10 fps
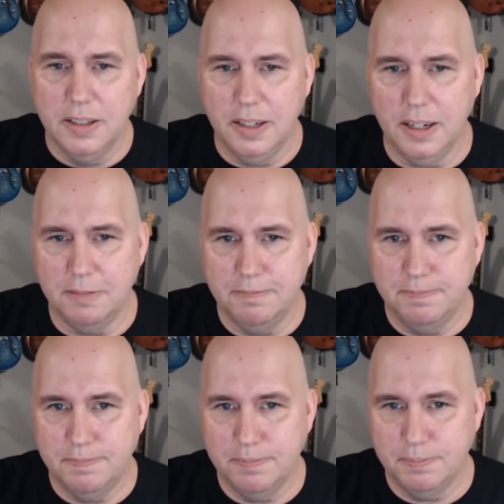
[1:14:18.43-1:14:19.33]
um,
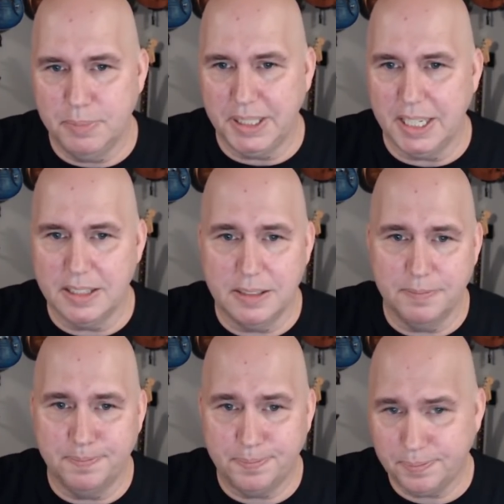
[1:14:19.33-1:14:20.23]
but that's
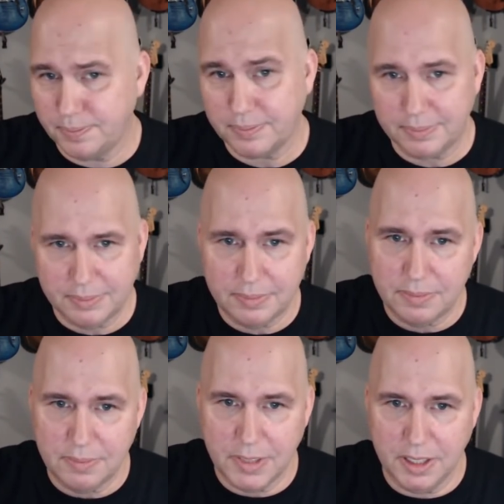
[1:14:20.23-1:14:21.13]

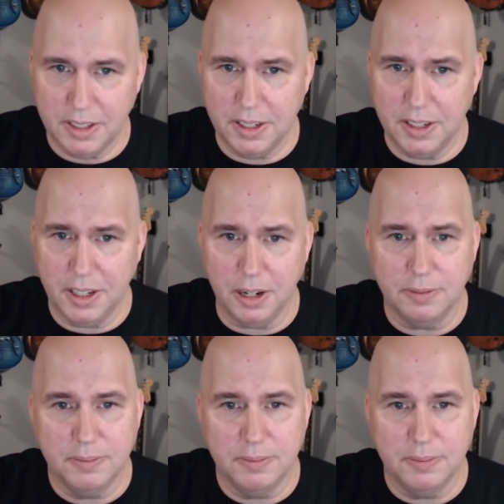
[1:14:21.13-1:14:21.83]
there you go.